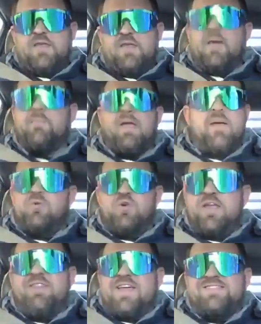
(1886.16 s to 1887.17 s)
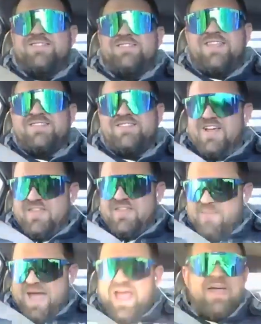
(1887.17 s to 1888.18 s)
Time came to an end. That's nothing
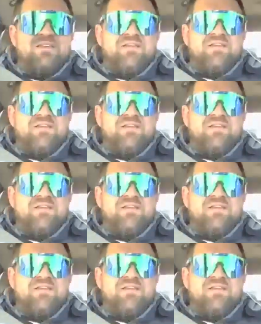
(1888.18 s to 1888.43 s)
bad.